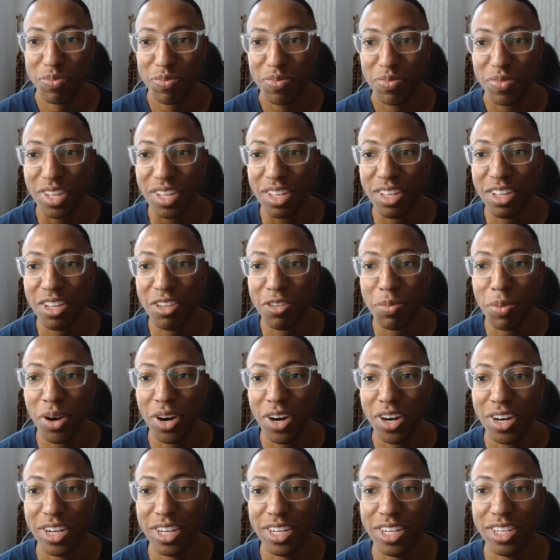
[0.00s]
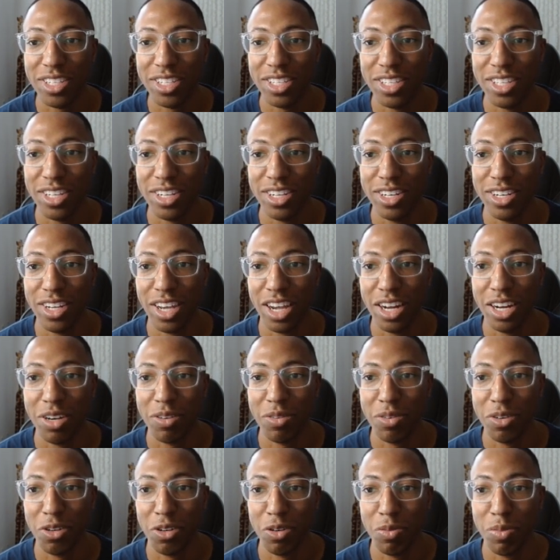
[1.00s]
this part is the dining
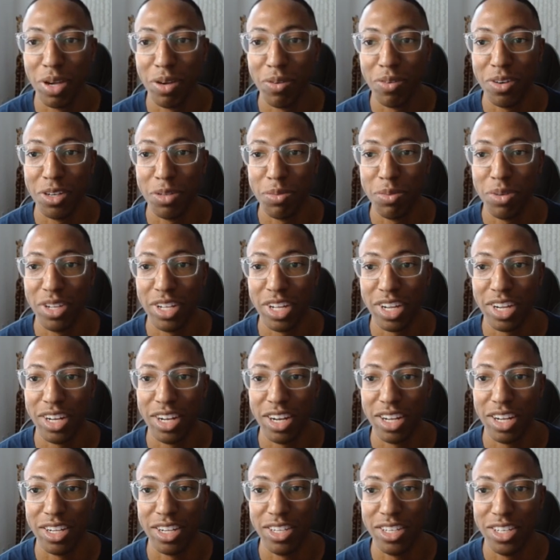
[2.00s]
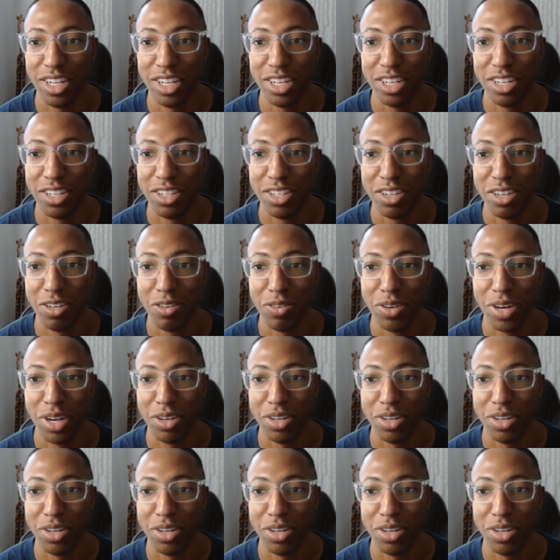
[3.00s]
room. I wanted to put like a nice chandelier around it